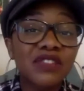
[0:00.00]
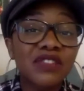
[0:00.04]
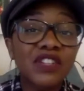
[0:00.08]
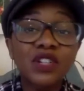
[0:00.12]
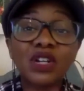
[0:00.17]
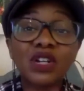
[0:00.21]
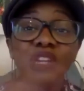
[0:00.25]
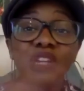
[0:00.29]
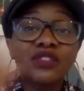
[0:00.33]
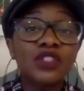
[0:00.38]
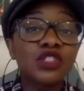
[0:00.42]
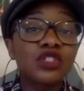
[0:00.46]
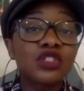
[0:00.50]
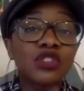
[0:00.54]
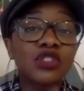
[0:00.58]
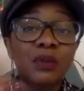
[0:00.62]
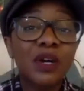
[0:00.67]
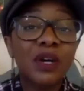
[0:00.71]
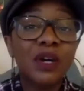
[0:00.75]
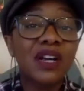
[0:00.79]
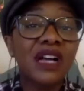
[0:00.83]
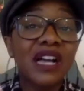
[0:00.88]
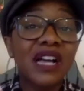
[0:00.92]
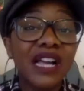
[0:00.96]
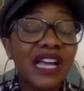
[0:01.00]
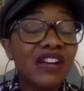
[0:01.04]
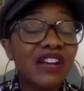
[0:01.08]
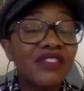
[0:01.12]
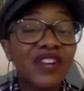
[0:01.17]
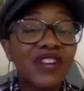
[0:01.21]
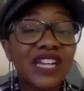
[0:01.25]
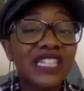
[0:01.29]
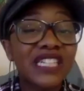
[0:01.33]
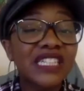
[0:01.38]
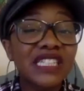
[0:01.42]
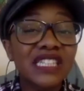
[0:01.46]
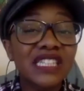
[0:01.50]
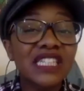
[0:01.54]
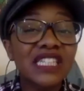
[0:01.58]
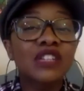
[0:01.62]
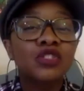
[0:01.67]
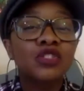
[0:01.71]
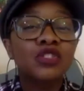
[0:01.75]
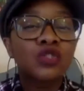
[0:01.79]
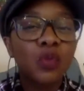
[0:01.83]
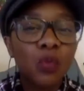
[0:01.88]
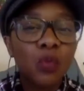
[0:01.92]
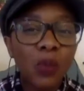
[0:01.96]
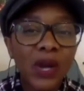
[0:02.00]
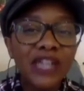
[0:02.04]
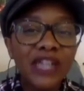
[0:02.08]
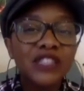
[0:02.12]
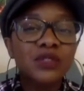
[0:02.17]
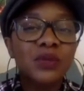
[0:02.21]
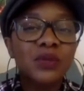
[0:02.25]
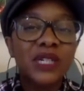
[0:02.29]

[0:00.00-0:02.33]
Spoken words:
I don't have control over anything else. So why do I